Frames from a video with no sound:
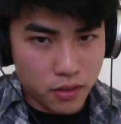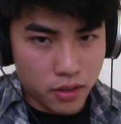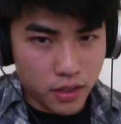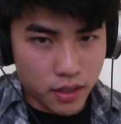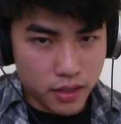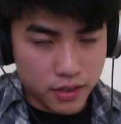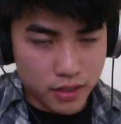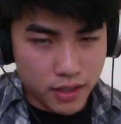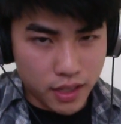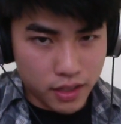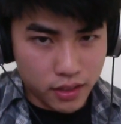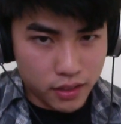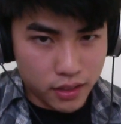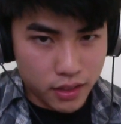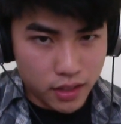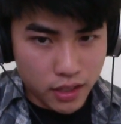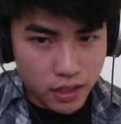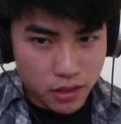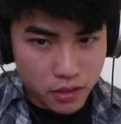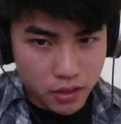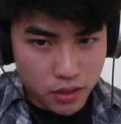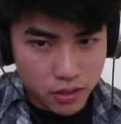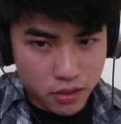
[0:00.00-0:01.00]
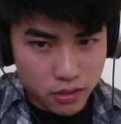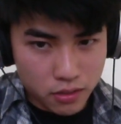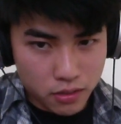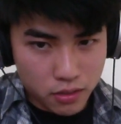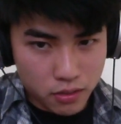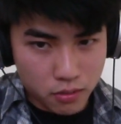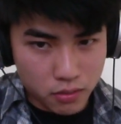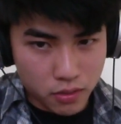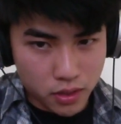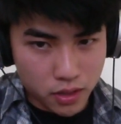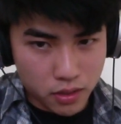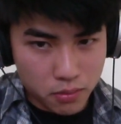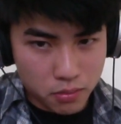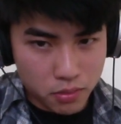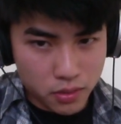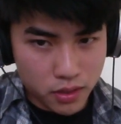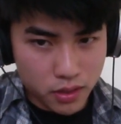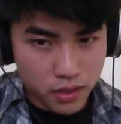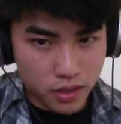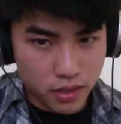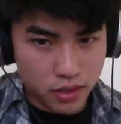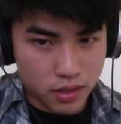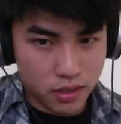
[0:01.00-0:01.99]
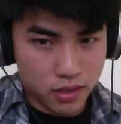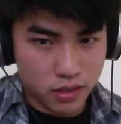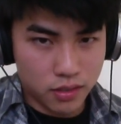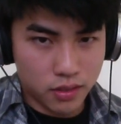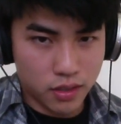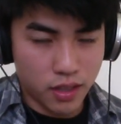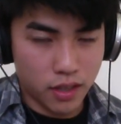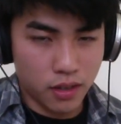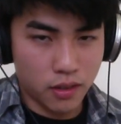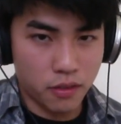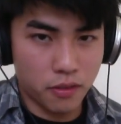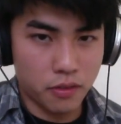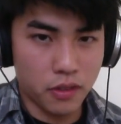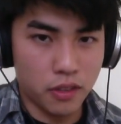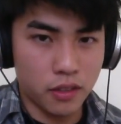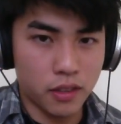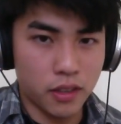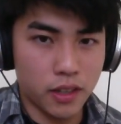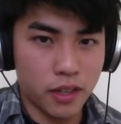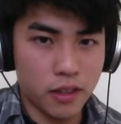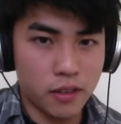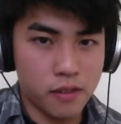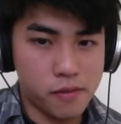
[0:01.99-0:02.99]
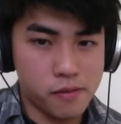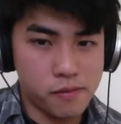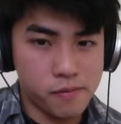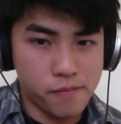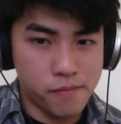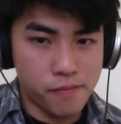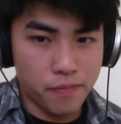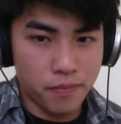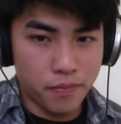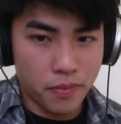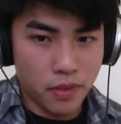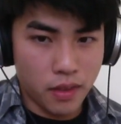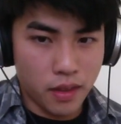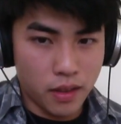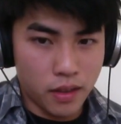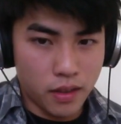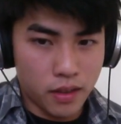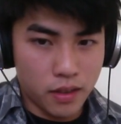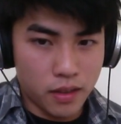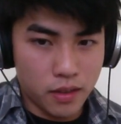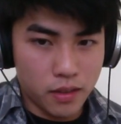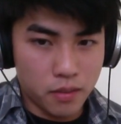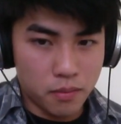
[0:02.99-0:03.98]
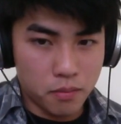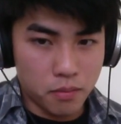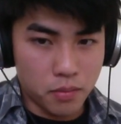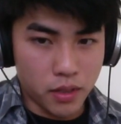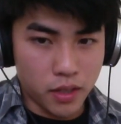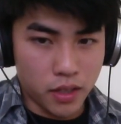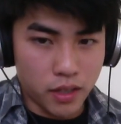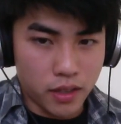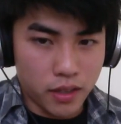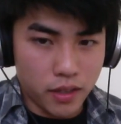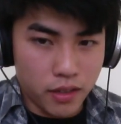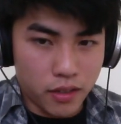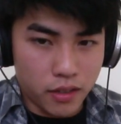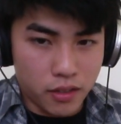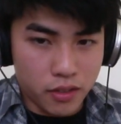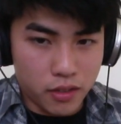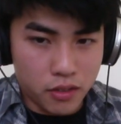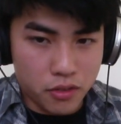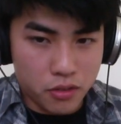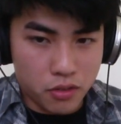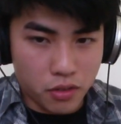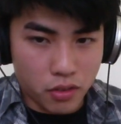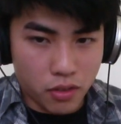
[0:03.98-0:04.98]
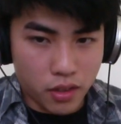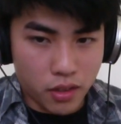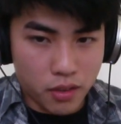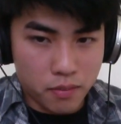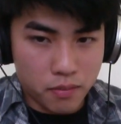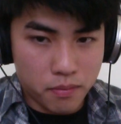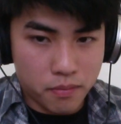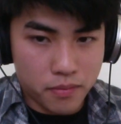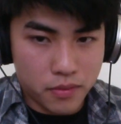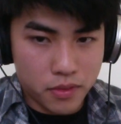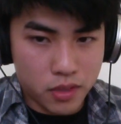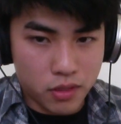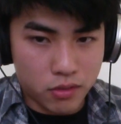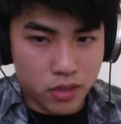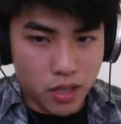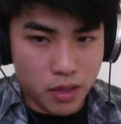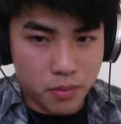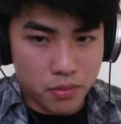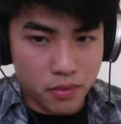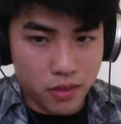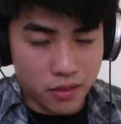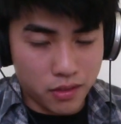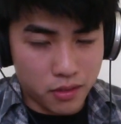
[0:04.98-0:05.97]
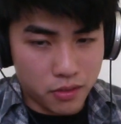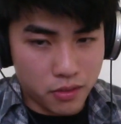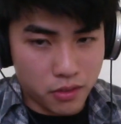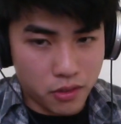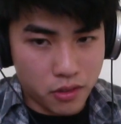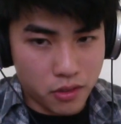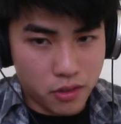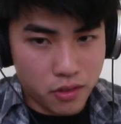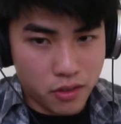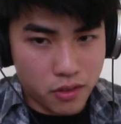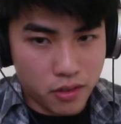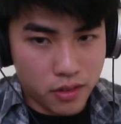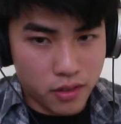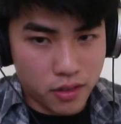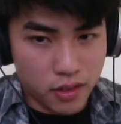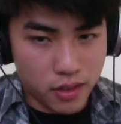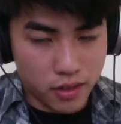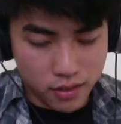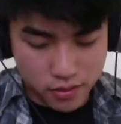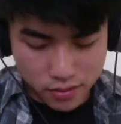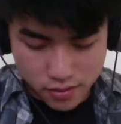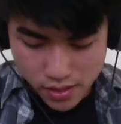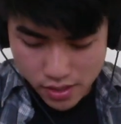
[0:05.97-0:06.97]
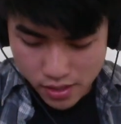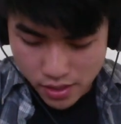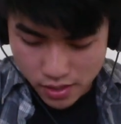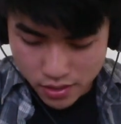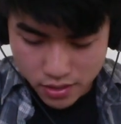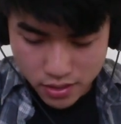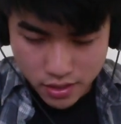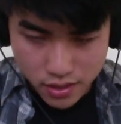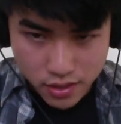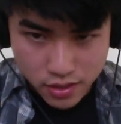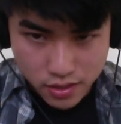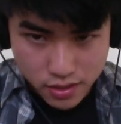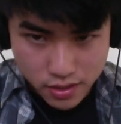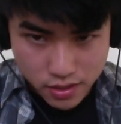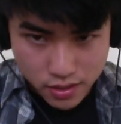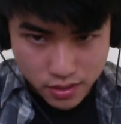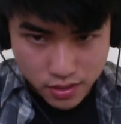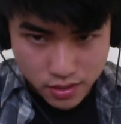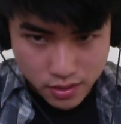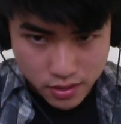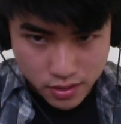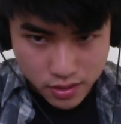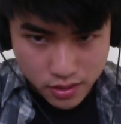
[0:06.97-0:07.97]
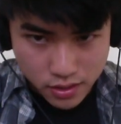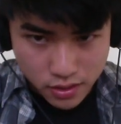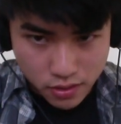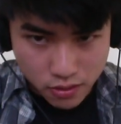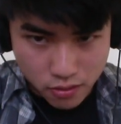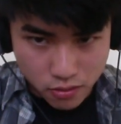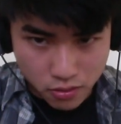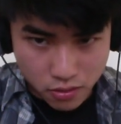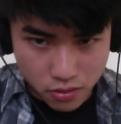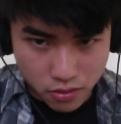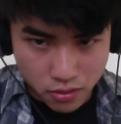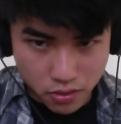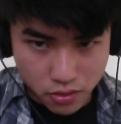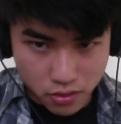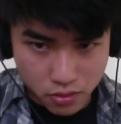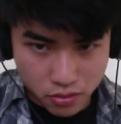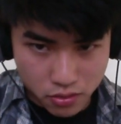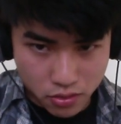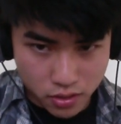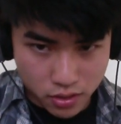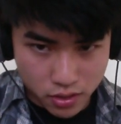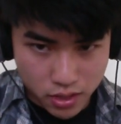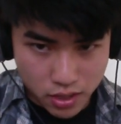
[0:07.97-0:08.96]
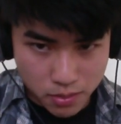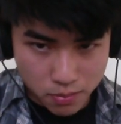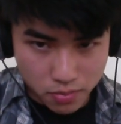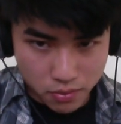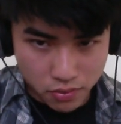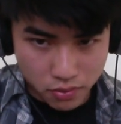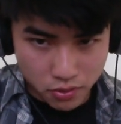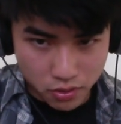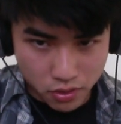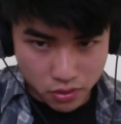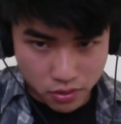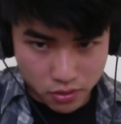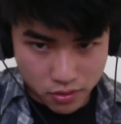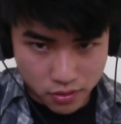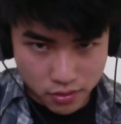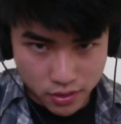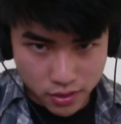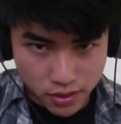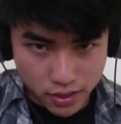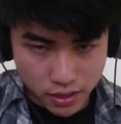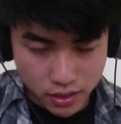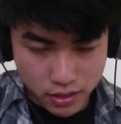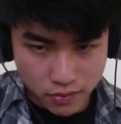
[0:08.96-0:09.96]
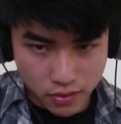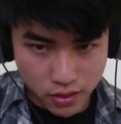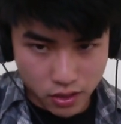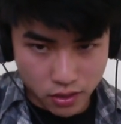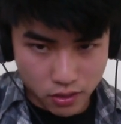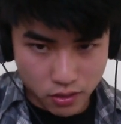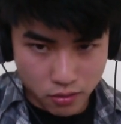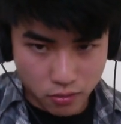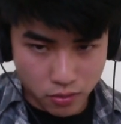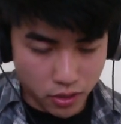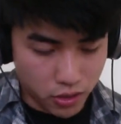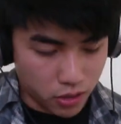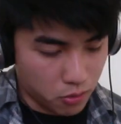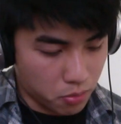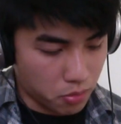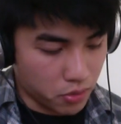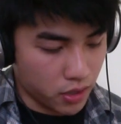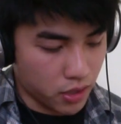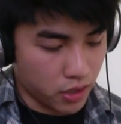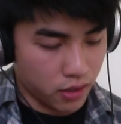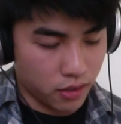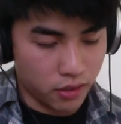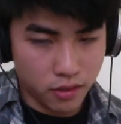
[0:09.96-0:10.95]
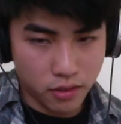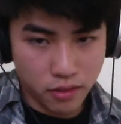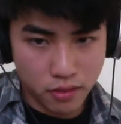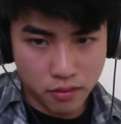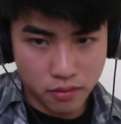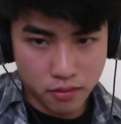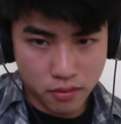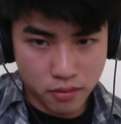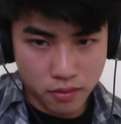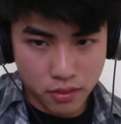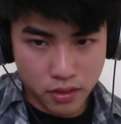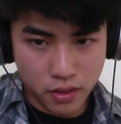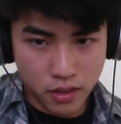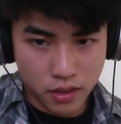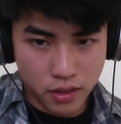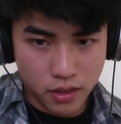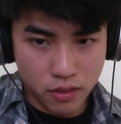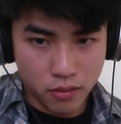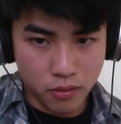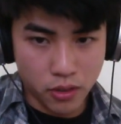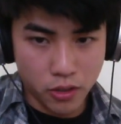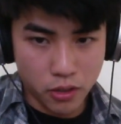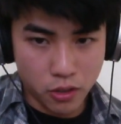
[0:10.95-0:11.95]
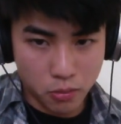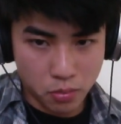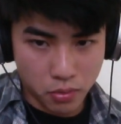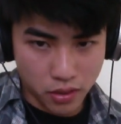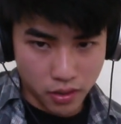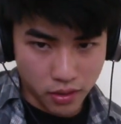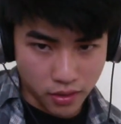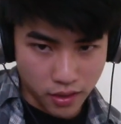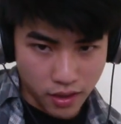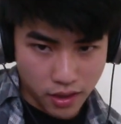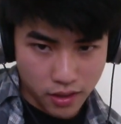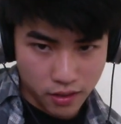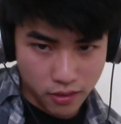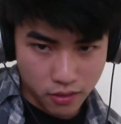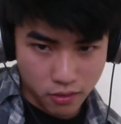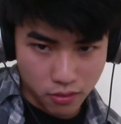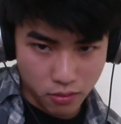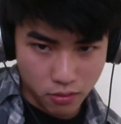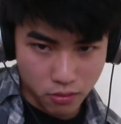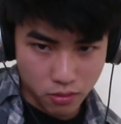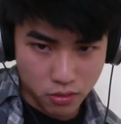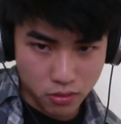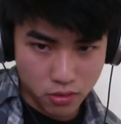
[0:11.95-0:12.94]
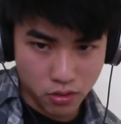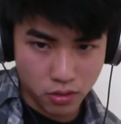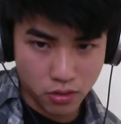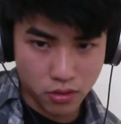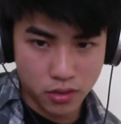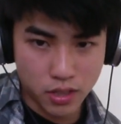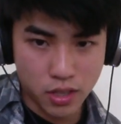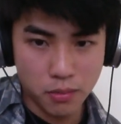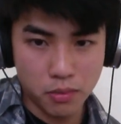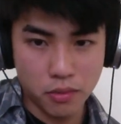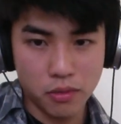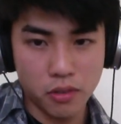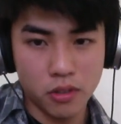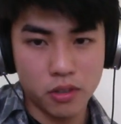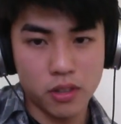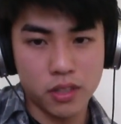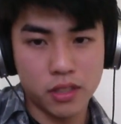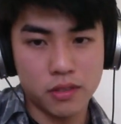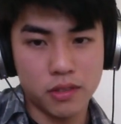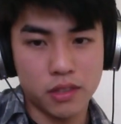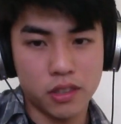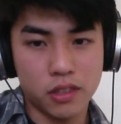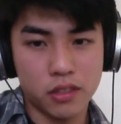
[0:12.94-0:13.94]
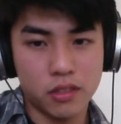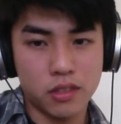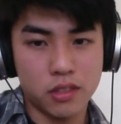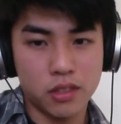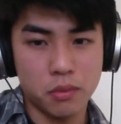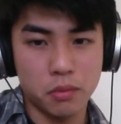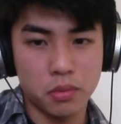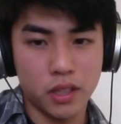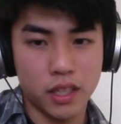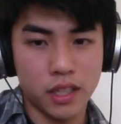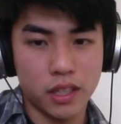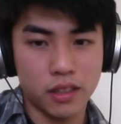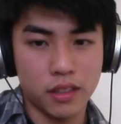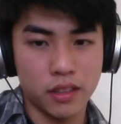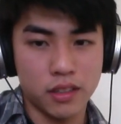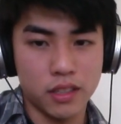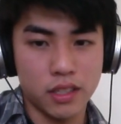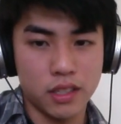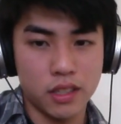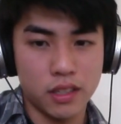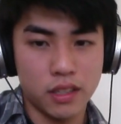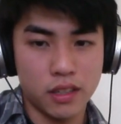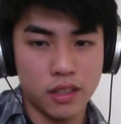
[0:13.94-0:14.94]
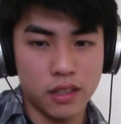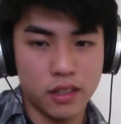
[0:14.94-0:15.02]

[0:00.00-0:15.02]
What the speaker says: exactly how I do it when I play it. I just kind of feel it out. But you could use your thumb to wrap even further and get the D, or use the tip of your index finger while you're playing. While you're playing that, you use the tip of your index finger to block the D.